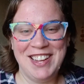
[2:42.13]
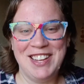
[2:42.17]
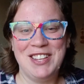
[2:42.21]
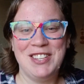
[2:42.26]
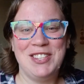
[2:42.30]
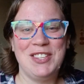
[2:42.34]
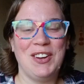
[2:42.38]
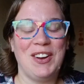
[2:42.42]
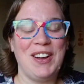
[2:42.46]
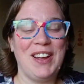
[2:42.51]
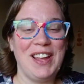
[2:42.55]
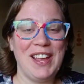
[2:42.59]

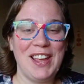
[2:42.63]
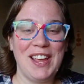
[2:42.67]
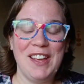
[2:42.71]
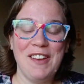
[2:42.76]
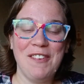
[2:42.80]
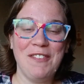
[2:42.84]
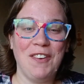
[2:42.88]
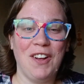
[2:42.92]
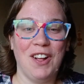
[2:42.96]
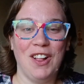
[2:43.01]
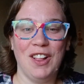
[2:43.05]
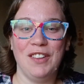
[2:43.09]
So
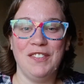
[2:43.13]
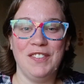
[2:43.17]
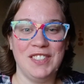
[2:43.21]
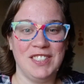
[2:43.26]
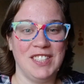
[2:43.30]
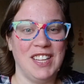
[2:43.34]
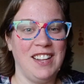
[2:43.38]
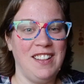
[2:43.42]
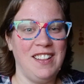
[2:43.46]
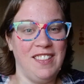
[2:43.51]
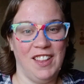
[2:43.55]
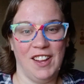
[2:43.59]
if all of a
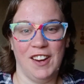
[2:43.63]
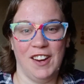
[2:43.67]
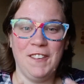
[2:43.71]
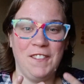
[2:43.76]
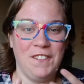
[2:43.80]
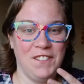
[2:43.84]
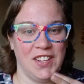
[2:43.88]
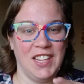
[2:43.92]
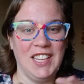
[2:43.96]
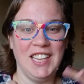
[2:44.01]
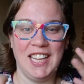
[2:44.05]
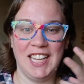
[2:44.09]
sudden they're
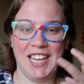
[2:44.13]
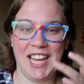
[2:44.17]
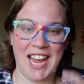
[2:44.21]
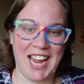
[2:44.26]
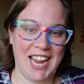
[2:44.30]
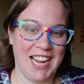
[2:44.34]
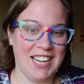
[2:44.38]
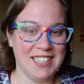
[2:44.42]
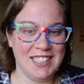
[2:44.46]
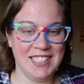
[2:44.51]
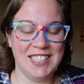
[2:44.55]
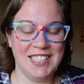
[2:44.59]
feeling
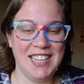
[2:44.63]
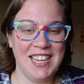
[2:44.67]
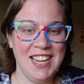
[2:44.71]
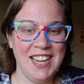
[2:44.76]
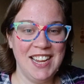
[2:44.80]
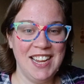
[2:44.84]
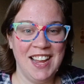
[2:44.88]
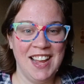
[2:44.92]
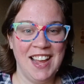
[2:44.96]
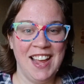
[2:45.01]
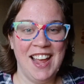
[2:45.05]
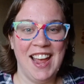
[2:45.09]

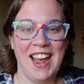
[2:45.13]
antsy